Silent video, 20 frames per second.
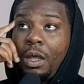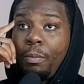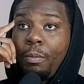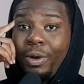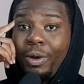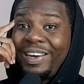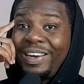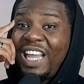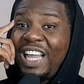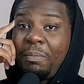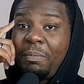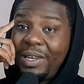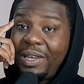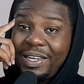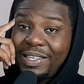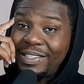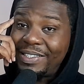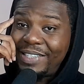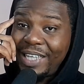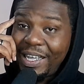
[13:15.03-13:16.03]
But naming
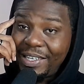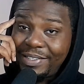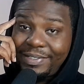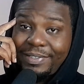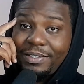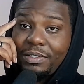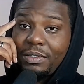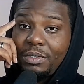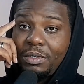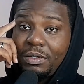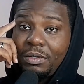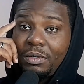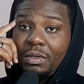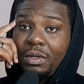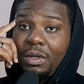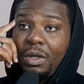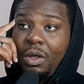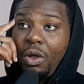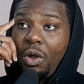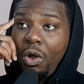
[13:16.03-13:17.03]
the states,
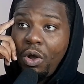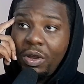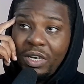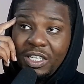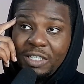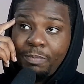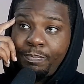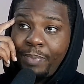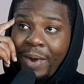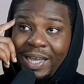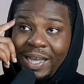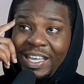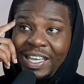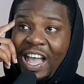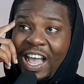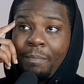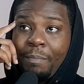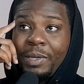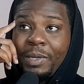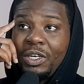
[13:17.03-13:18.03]
all this bragging
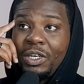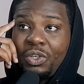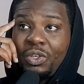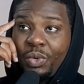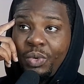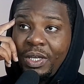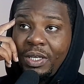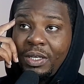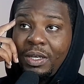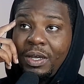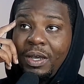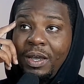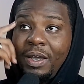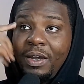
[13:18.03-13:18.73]
I've been doing,